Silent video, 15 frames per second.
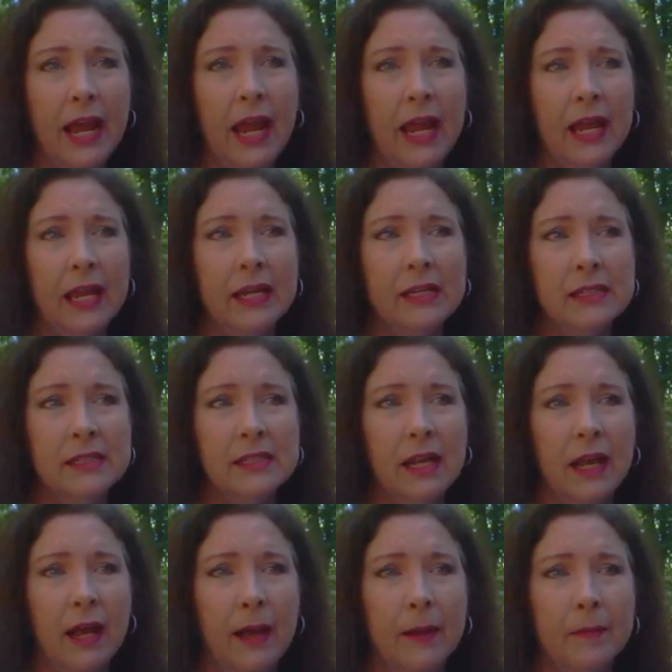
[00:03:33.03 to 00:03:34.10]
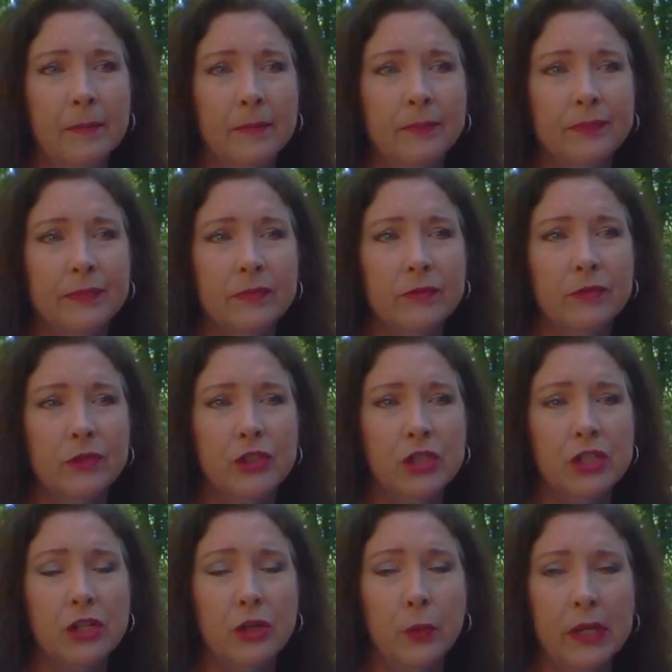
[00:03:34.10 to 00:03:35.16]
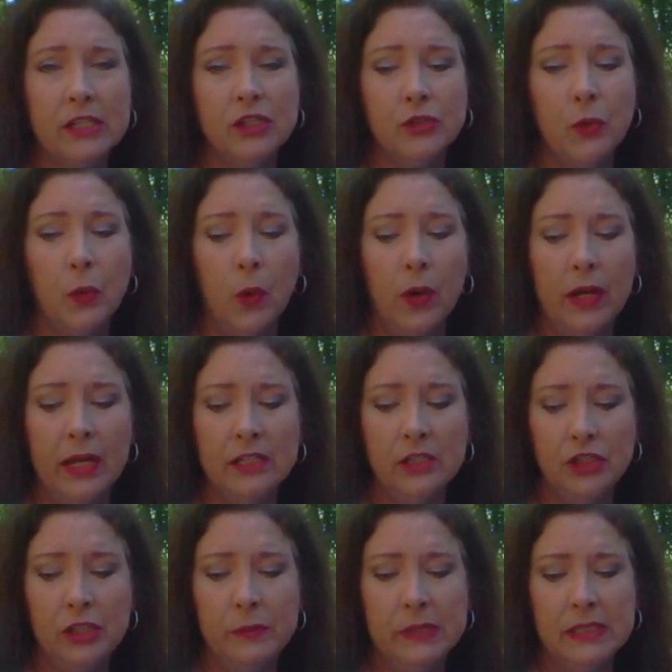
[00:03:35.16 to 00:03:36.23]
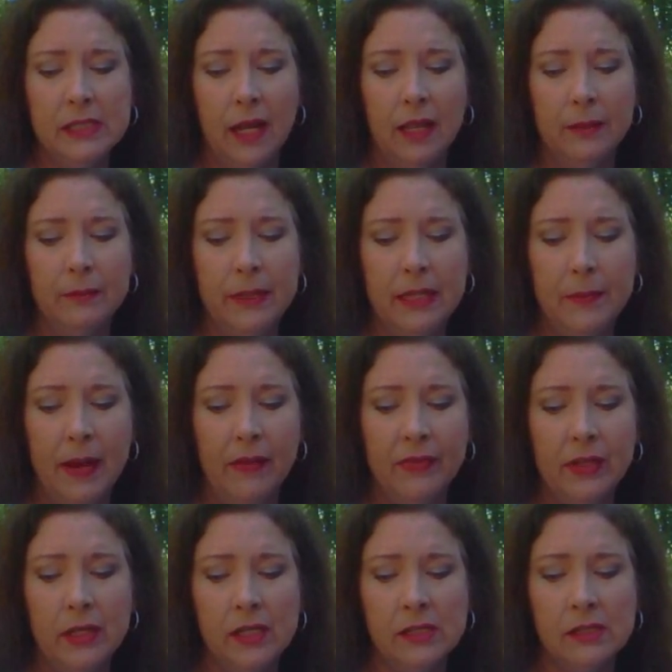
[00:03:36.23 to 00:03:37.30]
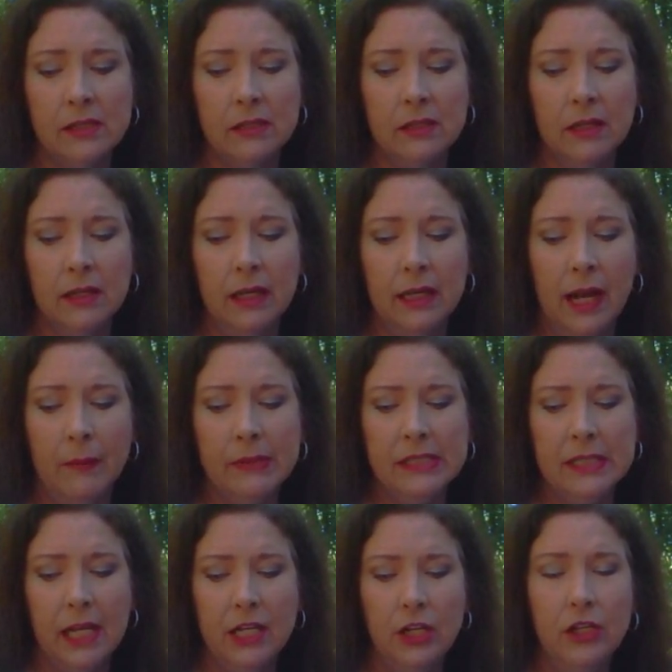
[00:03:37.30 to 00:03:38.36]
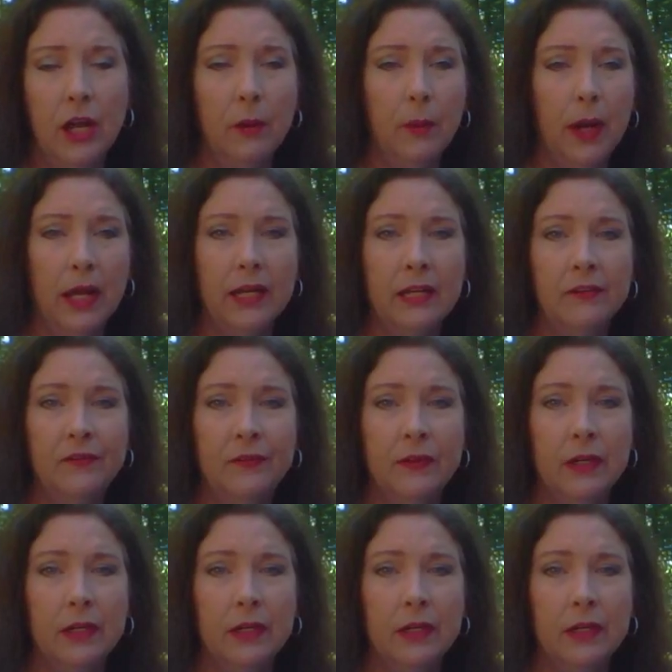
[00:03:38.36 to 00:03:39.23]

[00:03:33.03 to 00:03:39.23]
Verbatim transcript: And um, just a quick story, as she was telling me about this, and I was saying, you know what, if